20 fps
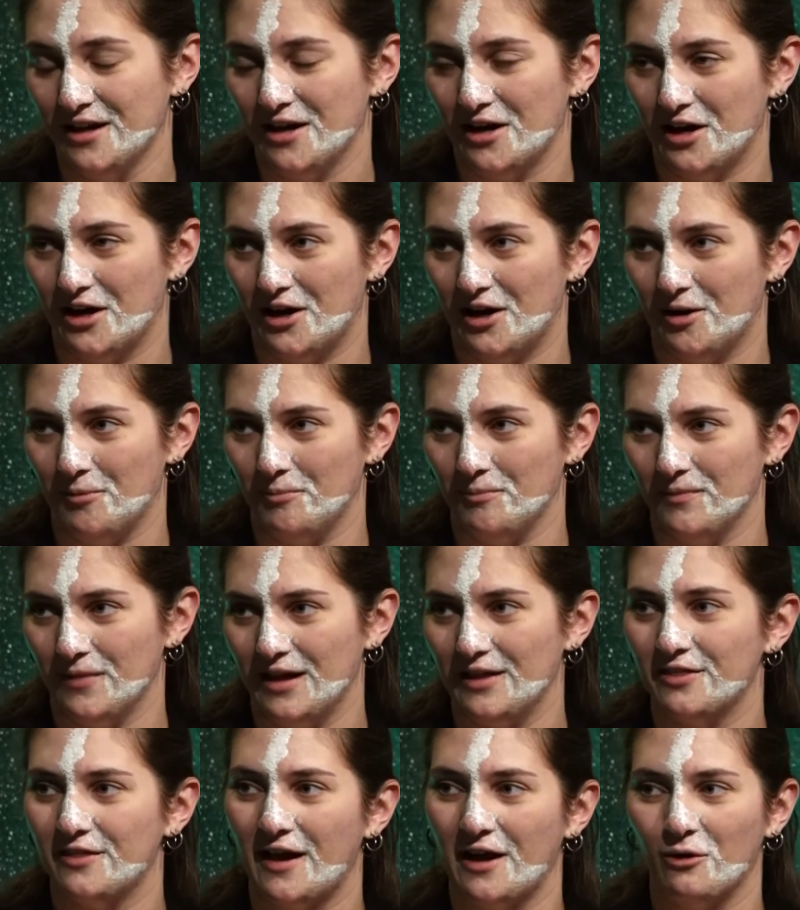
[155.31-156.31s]
Um,
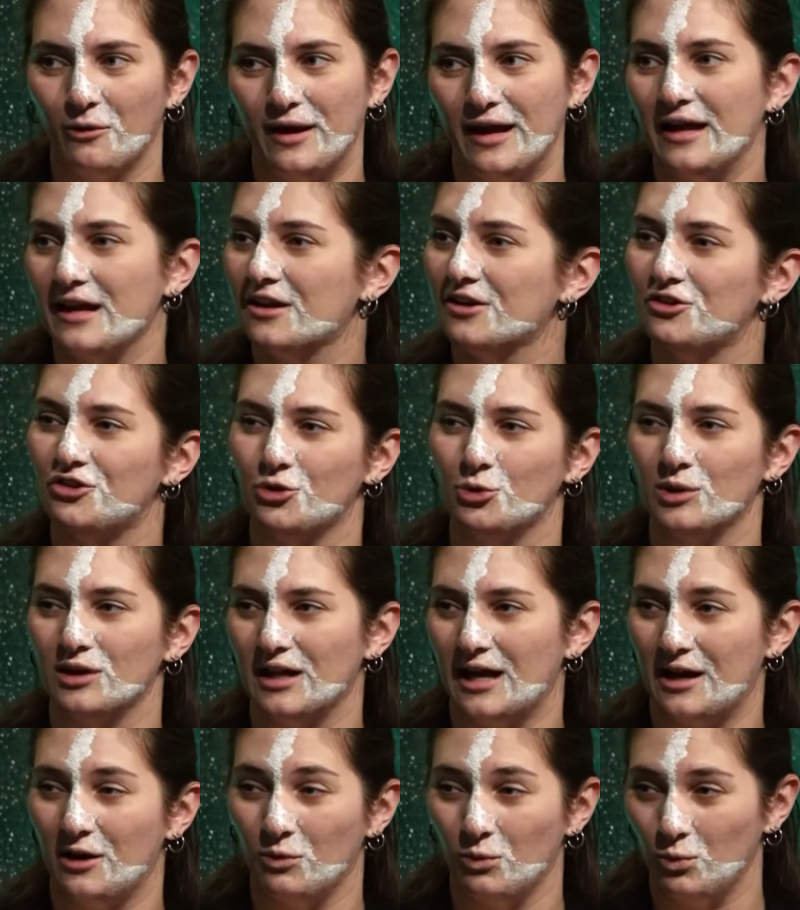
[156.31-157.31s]
and that way I can do a
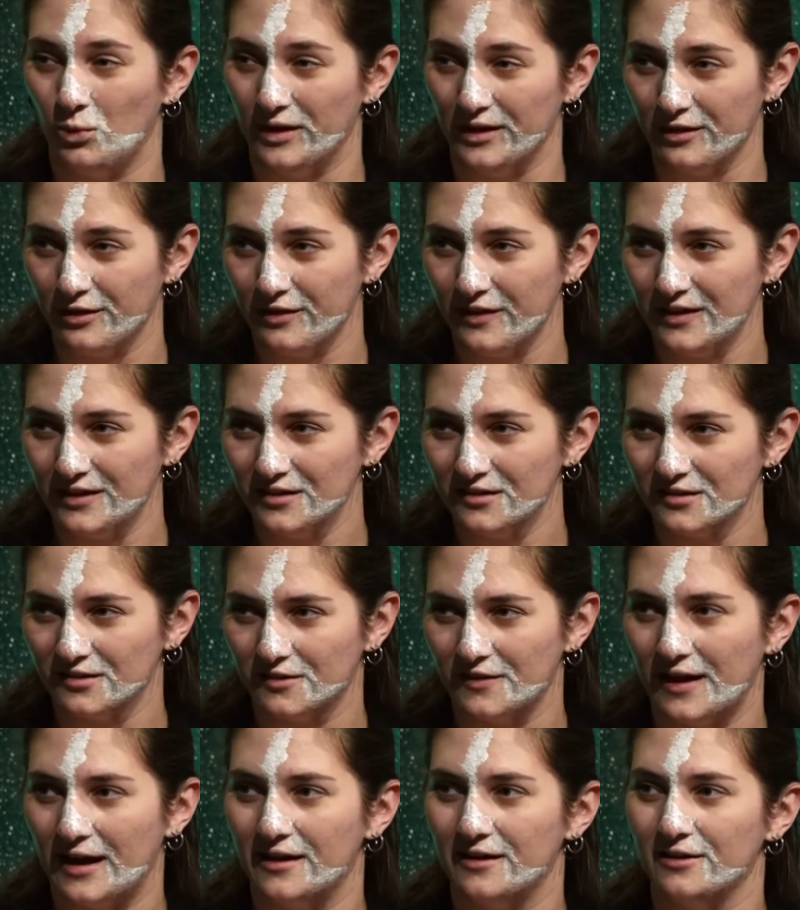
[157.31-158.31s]
lot with this
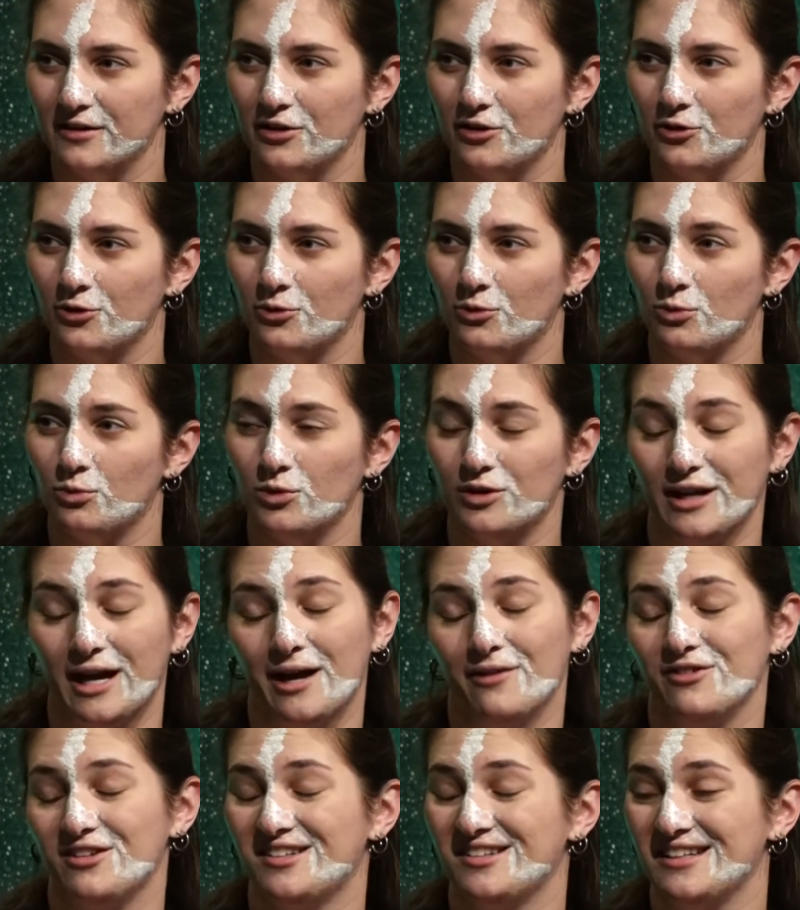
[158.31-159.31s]
that you would
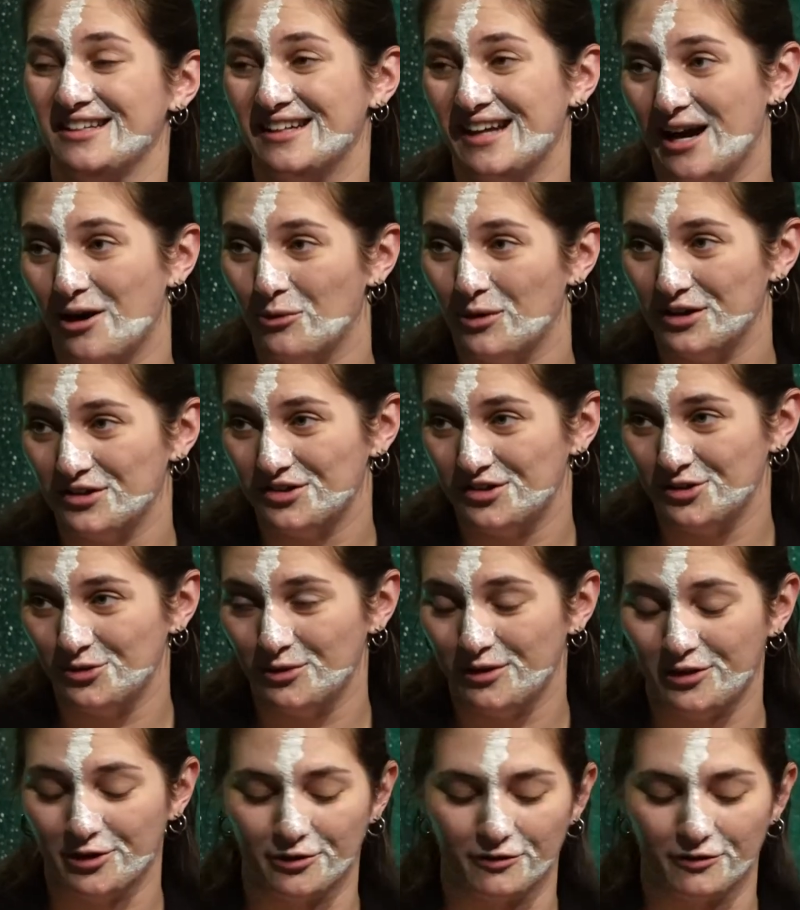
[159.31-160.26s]
obviously not want to do with your